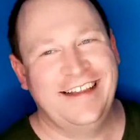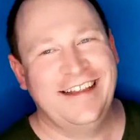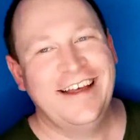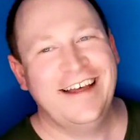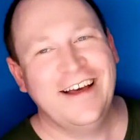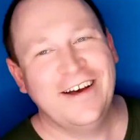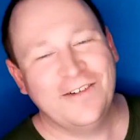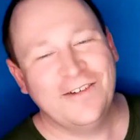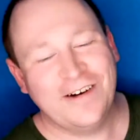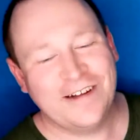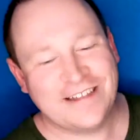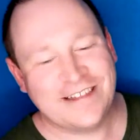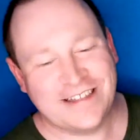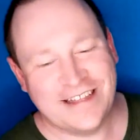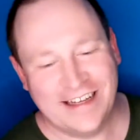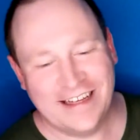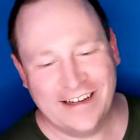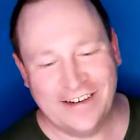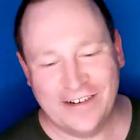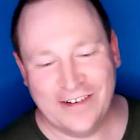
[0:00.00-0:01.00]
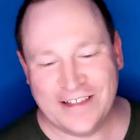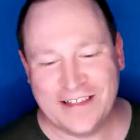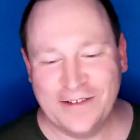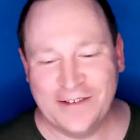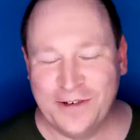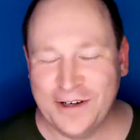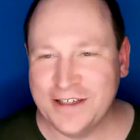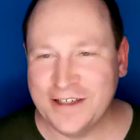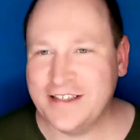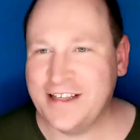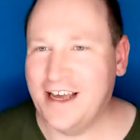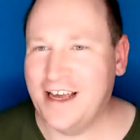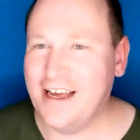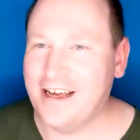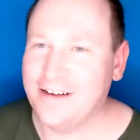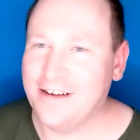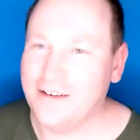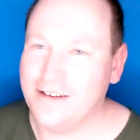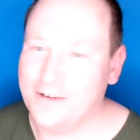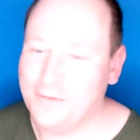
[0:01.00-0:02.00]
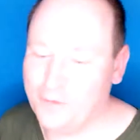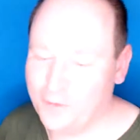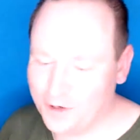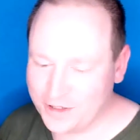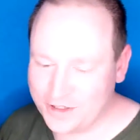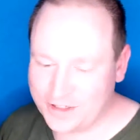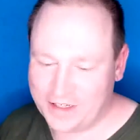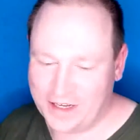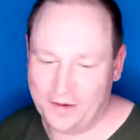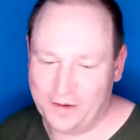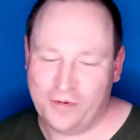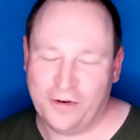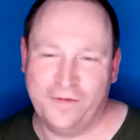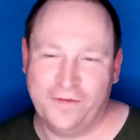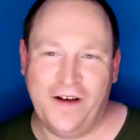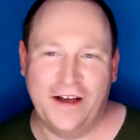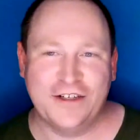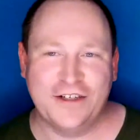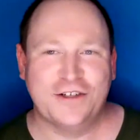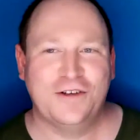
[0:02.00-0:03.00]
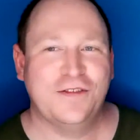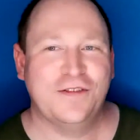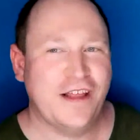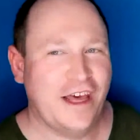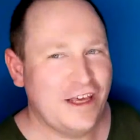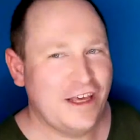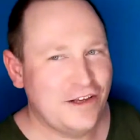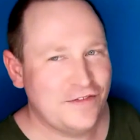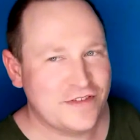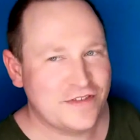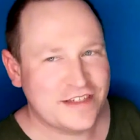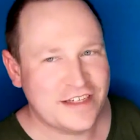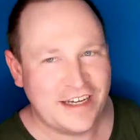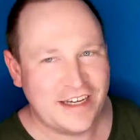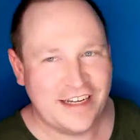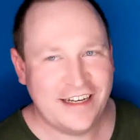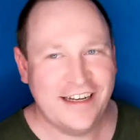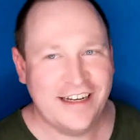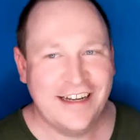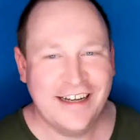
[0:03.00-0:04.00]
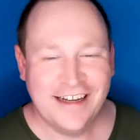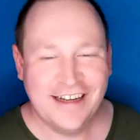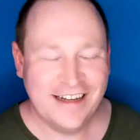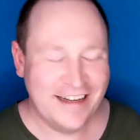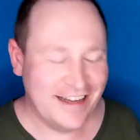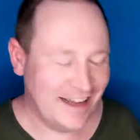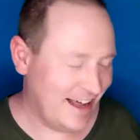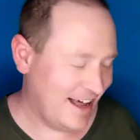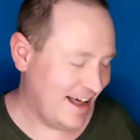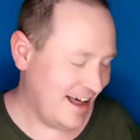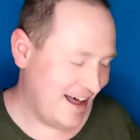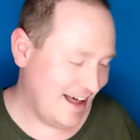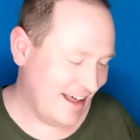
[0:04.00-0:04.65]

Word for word: what's the what's the worst thing, um, worst unprofessional thing you've seen uh, in the